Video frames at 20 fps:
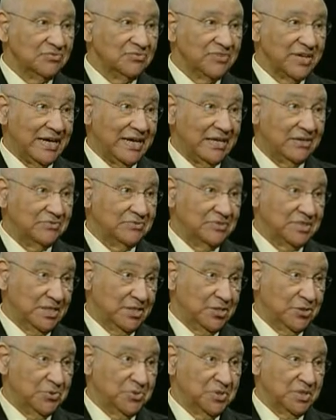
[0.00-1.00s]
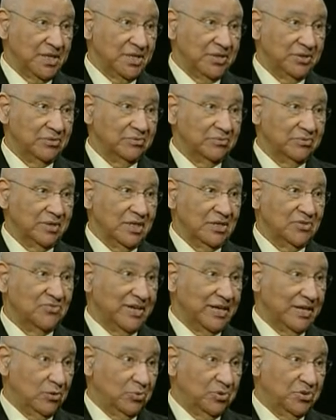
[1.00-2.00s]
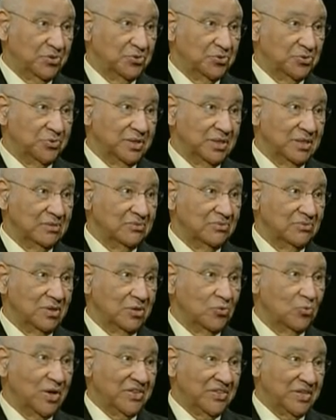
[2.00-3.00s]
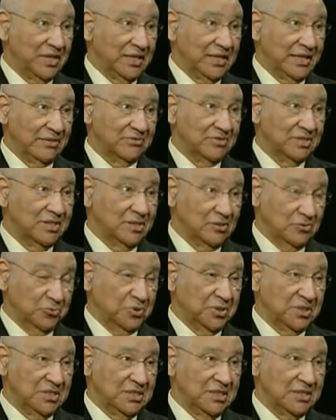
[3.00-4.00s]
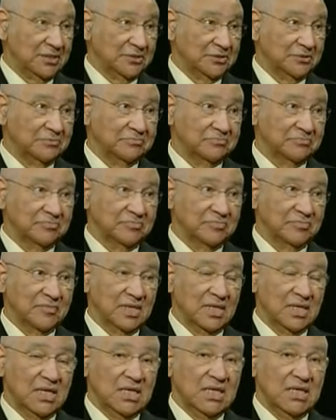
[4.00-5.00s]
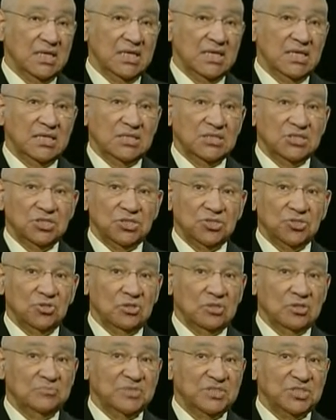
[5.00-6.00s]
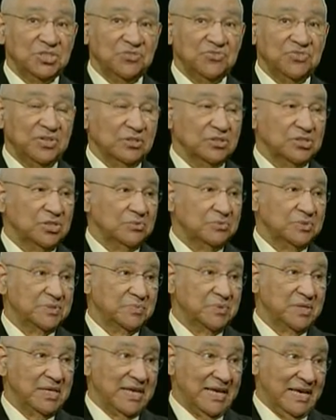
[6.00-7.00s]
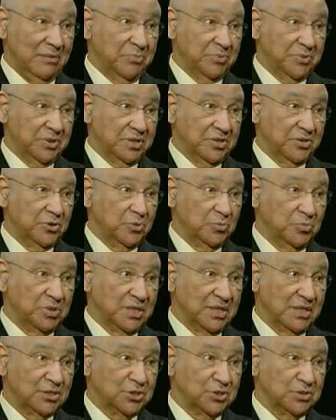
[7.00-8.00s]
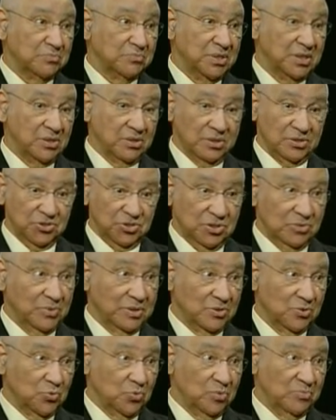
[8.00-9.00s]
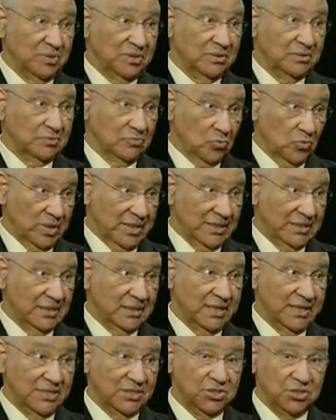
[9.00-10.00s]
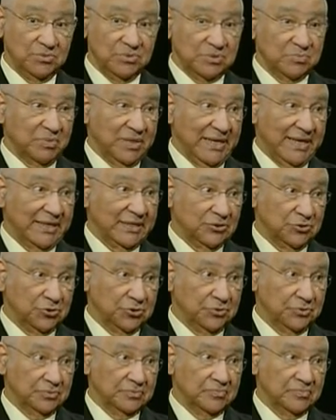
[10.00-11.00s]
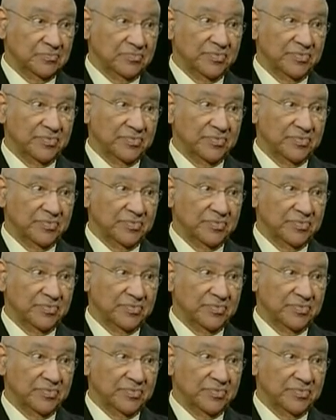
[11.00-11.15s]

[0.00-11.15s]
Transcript: 5, 10 years later and find out what they're doing and why they left, and they'll really tell you. She told them that she felt she was being hampered in her production because she was a woman, 1, and she was black, 2.